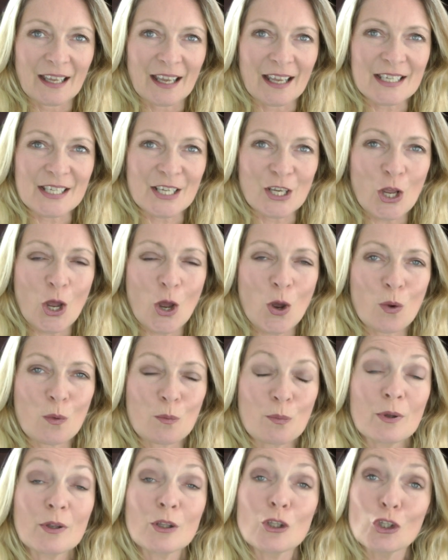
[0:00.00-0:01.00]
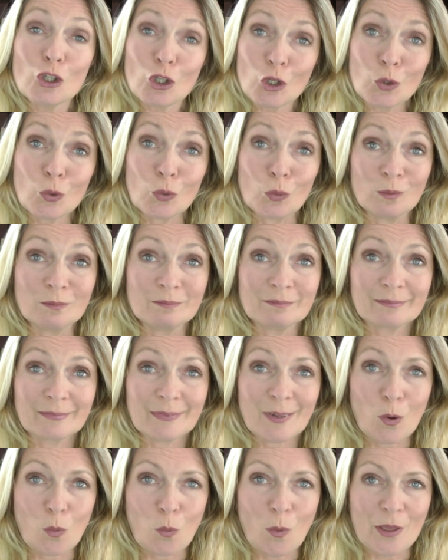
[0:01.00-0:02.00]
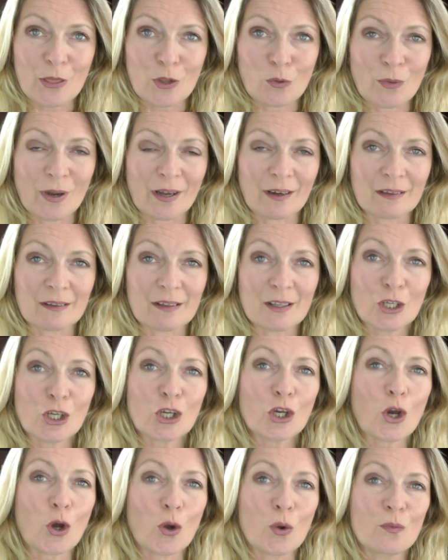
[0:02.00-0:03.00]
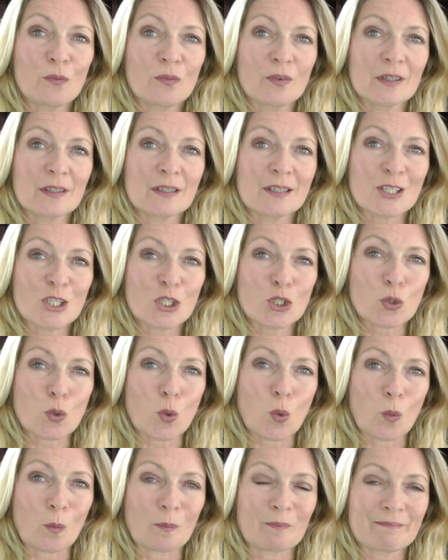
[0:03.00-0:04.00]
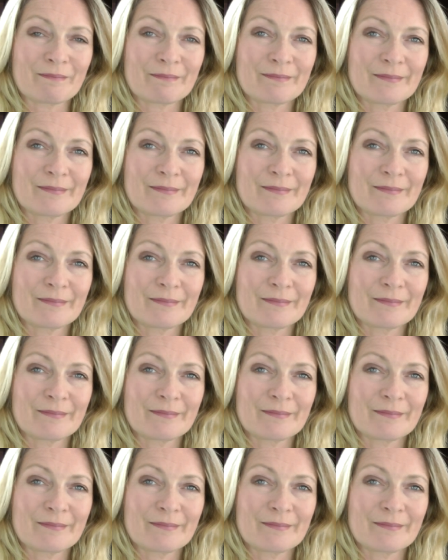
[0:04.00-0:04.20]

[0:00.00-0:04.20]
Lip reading: And I hope you are weathering the COVID storm.